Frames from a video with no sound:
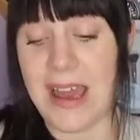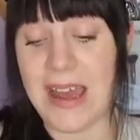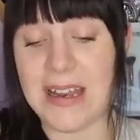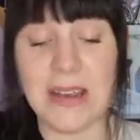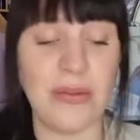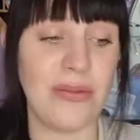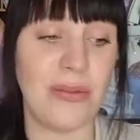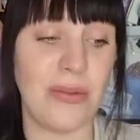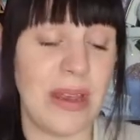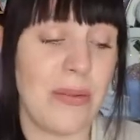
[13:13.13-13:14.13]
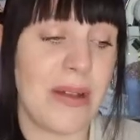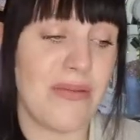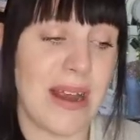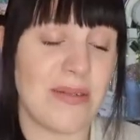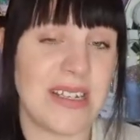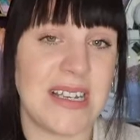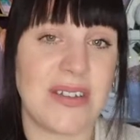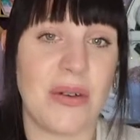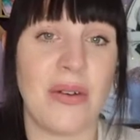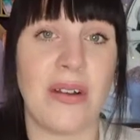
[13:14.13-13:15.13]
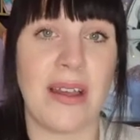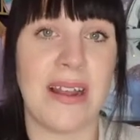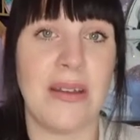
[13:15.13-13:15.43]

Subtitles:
And it went round TikTok like